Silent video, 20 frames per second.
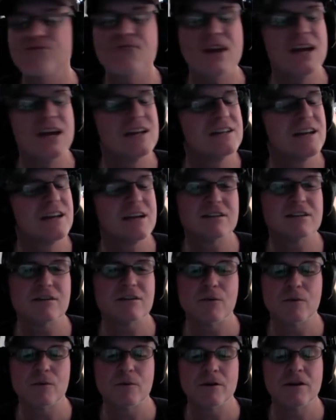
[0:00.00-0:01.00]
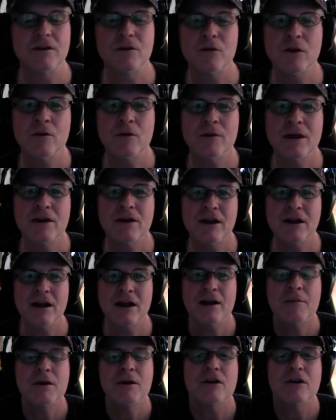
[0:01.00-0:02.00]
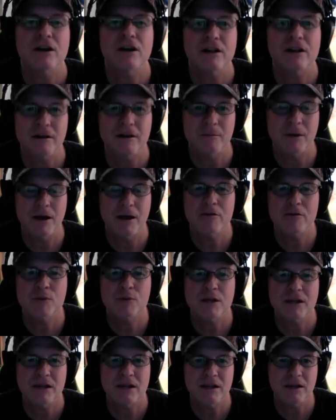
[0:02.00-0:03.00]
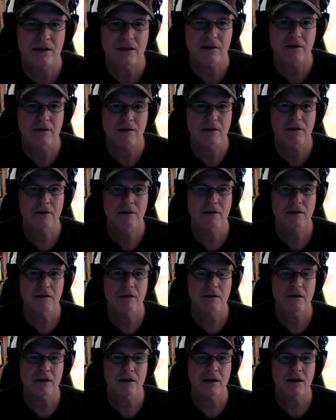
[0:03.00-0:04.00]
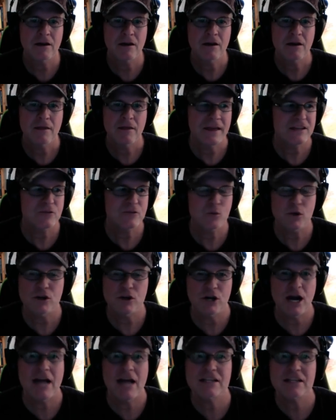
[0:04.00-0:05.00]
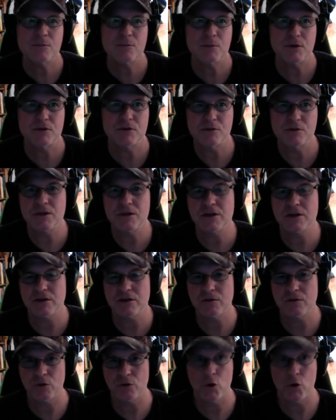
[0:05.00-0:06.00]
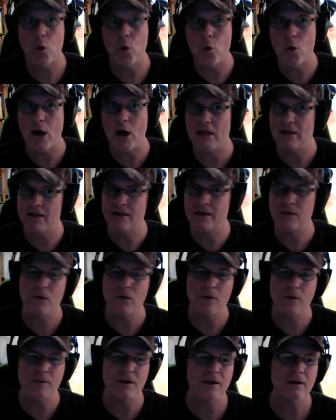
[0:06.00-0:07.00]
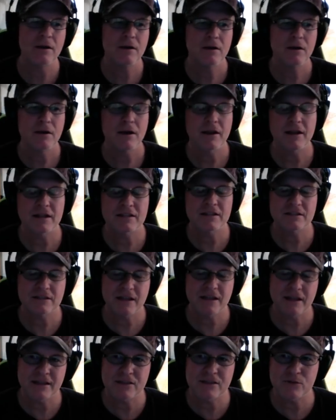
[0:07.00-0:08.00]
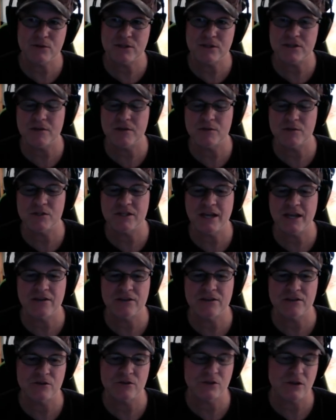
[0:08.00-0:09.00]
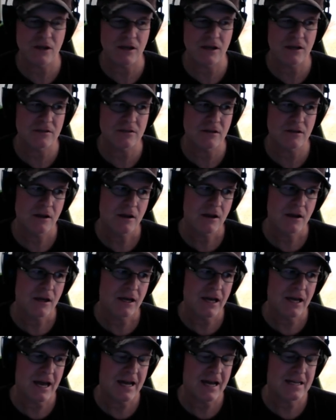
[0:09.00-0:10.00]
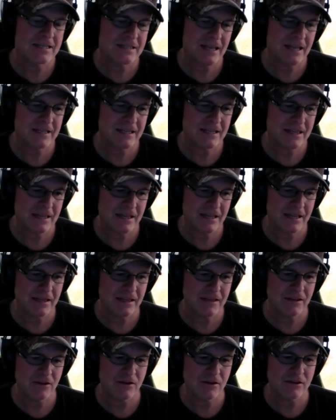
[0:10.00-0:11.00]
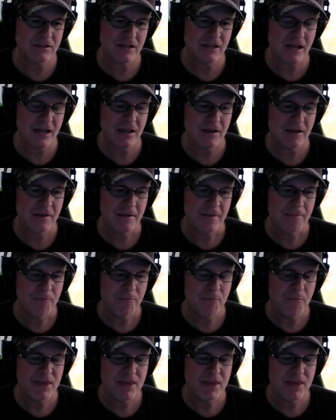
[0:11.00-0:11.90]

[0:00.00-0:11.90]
a fantastic woman. You know where I met her at? I met her at a club. I was playing a gig. Okay, that's where you're not supposed to meet good quality women. And that's what this comes down to is guys like to think that there is a